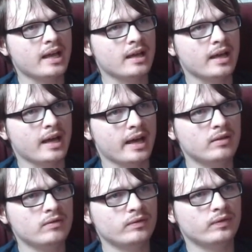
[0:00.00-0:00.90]

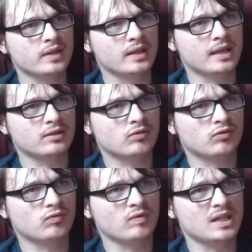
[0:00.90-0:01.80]
health, so that's
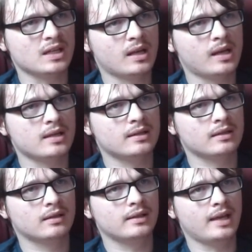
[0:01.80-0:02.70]
just regen, I guess.
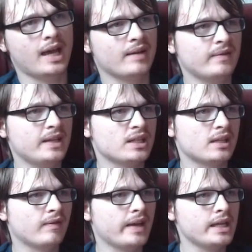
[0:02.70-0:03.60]
Yeah,
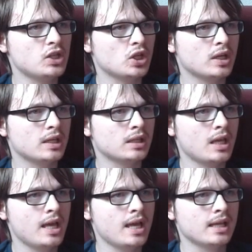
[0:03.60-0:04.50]
regeneration,
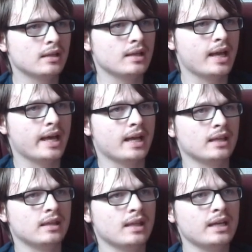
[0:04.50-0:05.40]

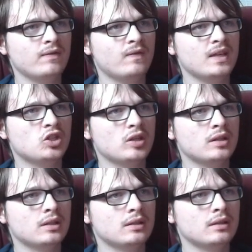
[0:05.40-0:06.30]
night
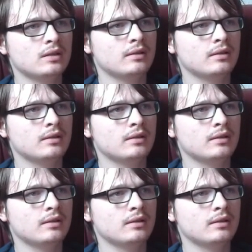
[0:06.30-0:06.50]
vision,